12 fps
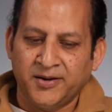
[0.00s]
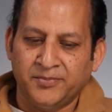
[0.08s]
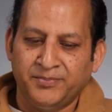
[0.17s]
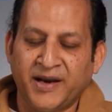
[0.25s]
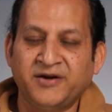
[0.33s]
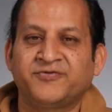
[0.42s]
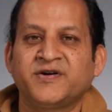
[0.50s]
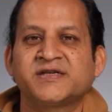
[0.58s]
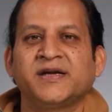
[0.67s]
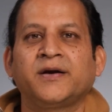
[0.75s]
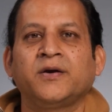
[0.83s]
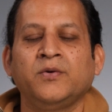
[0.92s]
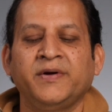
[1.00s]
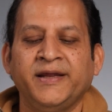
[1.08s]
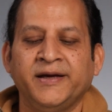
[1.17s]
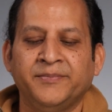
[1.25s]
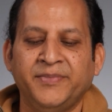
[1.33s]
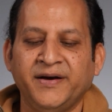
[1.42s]
Benefits include
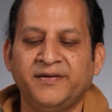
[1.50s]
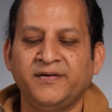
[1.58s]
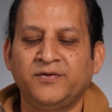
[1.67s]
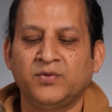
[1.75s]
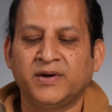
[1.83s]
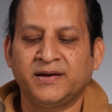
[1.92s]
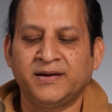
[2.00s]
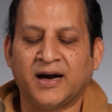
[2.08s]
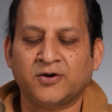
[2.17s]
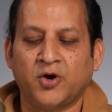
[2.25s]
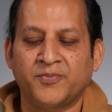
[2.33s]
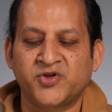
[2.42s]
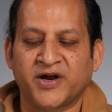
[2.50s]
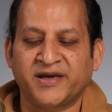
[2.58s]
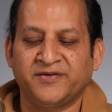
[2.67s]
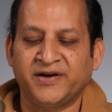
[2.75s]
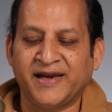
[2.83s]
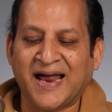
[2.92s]
the ability to conduct
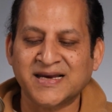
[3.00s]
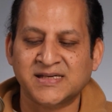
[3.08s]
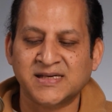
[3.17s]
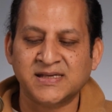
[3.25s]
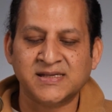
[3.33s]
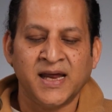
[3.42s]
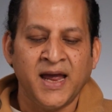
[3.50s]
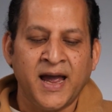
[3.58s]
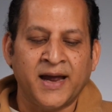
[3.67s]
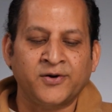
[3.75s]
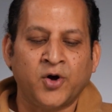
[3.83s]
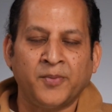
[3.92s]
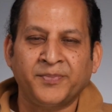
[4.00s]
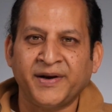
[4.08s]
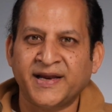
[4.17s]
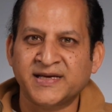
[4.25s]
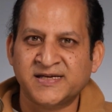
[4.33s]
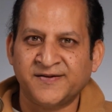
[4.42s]
objective analysis and
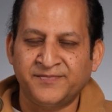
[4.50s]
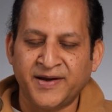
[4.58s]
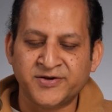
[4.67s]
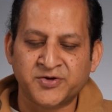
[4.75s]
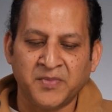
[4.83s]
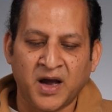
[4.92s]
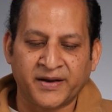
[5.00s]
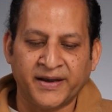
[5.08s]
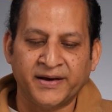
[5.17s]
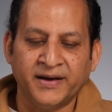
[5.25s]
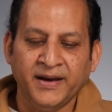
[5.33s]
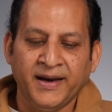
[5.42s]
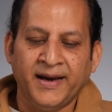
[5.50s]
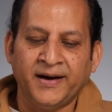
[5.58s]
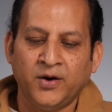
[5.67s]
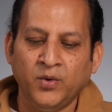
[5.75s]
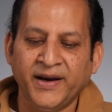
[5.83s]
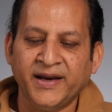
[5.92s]
comprehensive benchmarking,
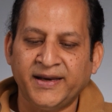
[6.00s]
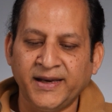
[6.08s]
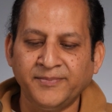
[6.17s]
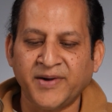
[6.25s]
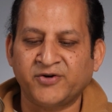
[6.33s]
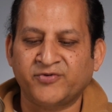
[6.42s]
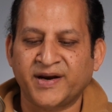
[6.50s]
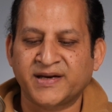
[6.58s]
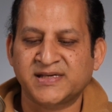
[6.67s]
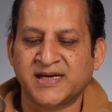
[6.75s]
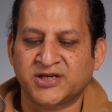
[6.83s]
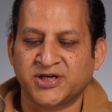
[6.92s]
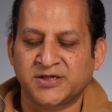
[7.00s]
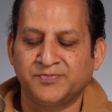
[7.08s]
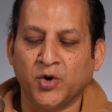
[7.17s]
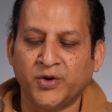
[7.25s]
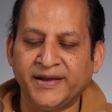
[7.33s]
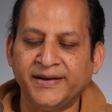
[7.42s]
including key metrics such as
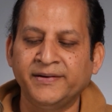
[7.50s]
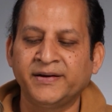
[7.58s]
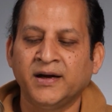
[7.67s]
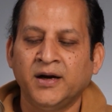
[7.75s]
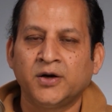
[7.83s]
book yield,